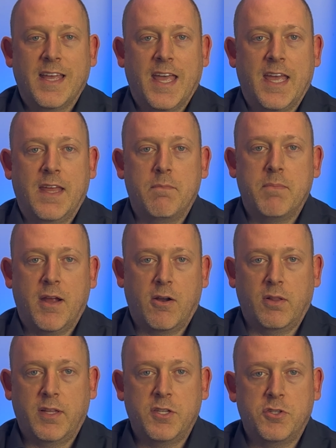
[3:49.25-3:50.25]
In
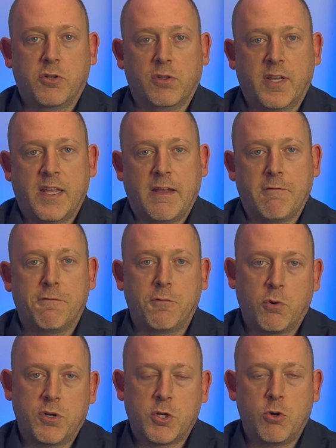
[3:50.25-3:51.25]
Maryland, you're looking at
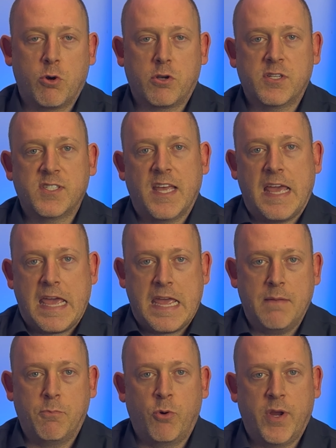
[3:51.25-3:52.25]
four and a quarter to
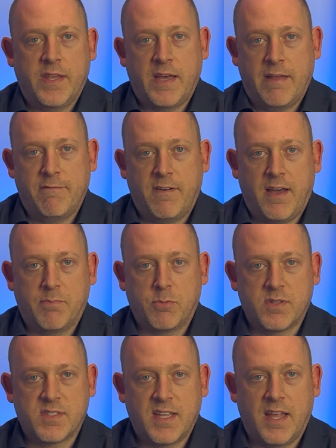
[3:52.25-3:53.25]
eight point nine five
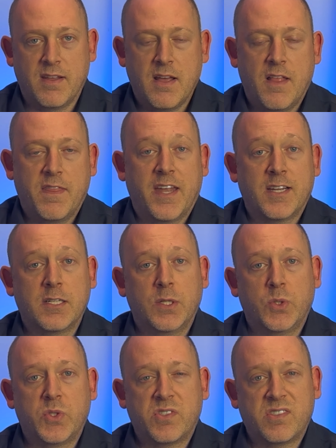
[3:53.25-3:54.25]
percent. That
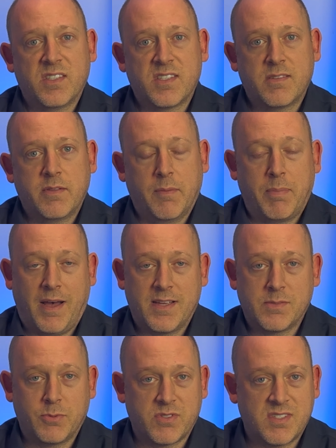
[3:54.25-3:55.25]
includes this, the
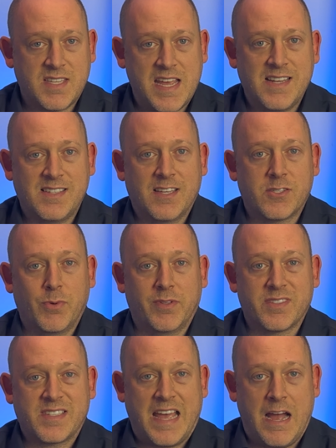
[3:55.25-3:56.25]
possible state as well
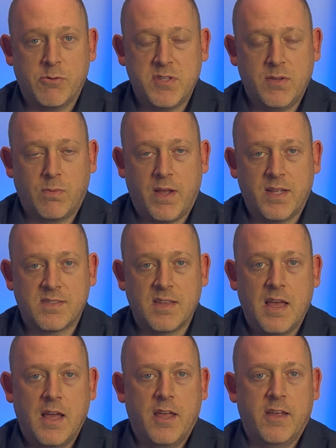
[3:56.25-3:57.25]
as county rates.
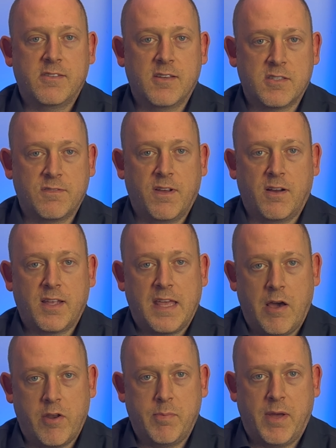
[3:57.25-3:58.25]
It does vary
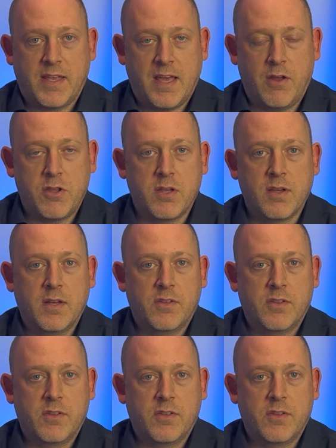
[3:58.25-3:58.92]
county by county.